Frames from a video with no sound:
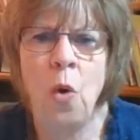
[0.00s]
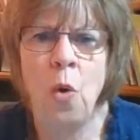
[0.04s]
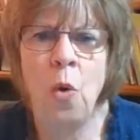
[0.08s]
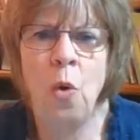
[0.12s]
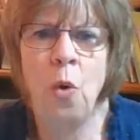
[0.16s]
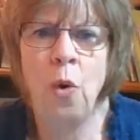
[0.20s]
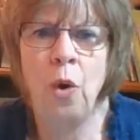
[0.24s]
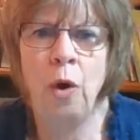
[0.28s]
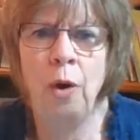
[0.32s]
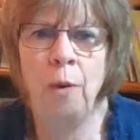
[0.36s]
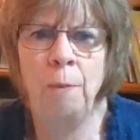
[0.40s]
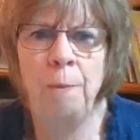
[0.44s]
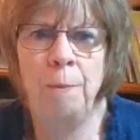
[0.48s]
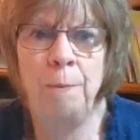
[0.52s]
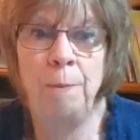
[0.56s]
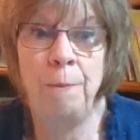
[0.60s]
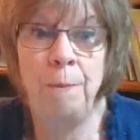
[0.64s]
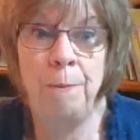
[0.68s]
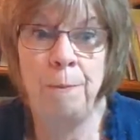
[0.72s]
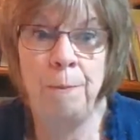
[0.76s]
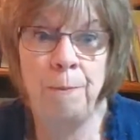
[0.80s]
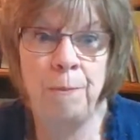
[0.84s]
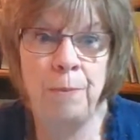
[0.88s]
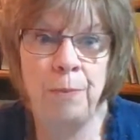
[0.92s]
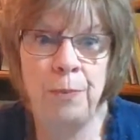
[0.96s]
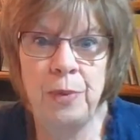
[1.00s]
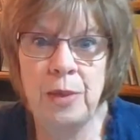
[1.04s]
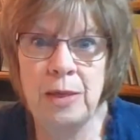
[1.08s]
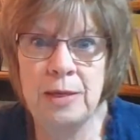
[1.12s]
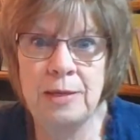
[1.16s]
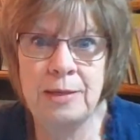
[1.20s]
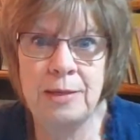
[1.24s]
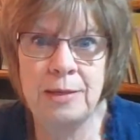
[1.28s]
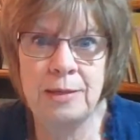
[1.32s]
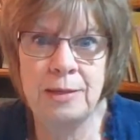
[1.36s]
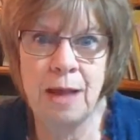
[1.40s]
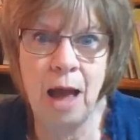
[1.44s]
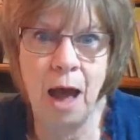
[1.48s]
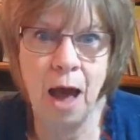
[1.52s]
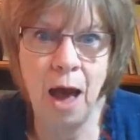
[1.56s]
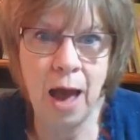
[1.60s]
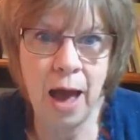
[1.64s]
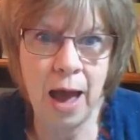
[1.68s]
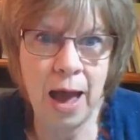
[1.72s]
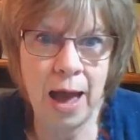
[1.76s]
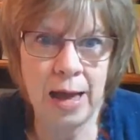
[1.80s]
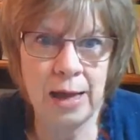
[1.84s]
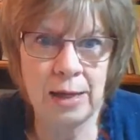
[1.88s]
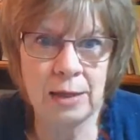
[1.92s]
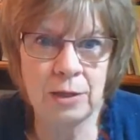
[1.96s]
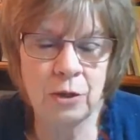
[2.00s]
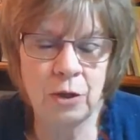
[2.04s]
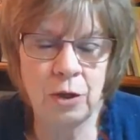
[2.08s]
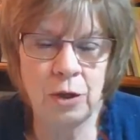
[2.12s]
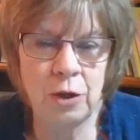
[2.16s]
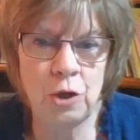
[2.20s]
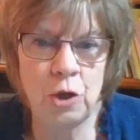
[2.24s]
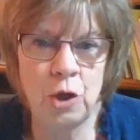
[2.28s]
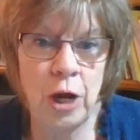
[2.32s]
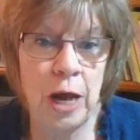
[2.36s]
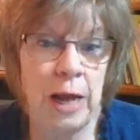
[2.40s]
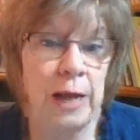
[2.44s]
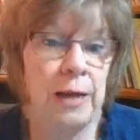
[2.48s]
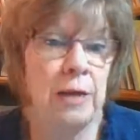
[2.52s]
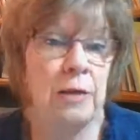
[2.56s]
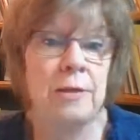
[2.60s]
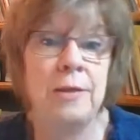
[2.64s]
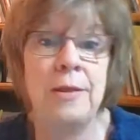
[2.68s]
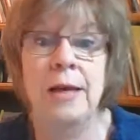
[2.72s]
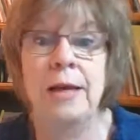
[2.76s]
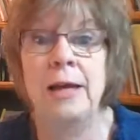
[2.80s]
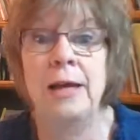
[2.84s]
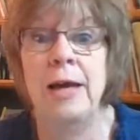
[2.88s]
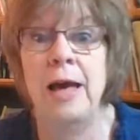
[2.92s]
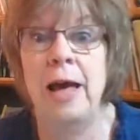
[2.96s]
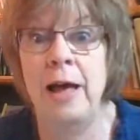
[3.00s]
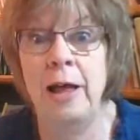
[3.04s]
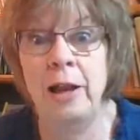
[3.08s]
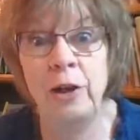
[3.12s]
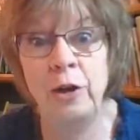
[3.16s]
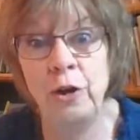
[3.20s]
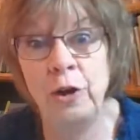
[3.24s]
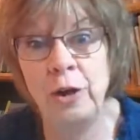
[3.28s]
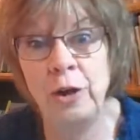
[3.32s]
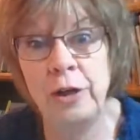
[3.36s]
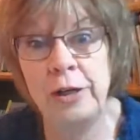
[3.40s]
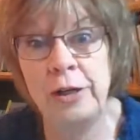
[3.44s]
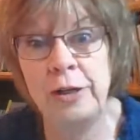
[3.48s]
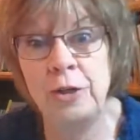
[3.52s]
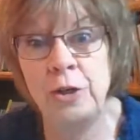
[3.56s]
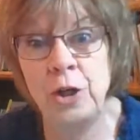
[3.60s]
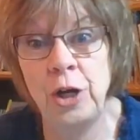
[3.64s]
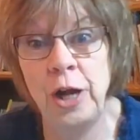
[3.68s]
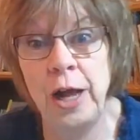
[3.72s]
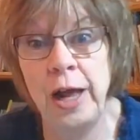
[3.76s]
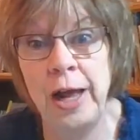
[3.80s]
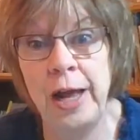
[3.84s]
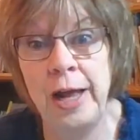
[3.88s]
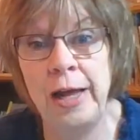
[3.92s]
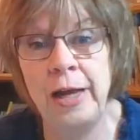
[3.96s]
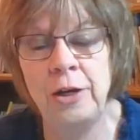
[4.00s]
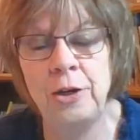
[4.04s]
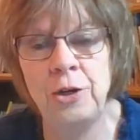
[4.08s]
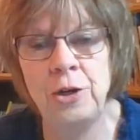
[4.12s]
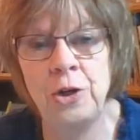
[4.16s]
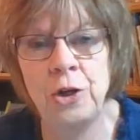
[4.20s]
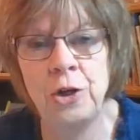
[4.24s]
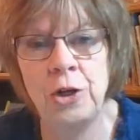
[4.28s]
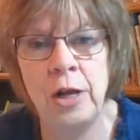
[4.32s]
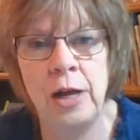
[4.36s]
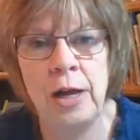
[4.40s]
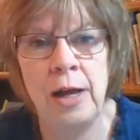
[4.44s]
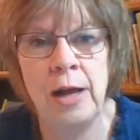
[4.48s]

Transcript: or the size could change, the color could change.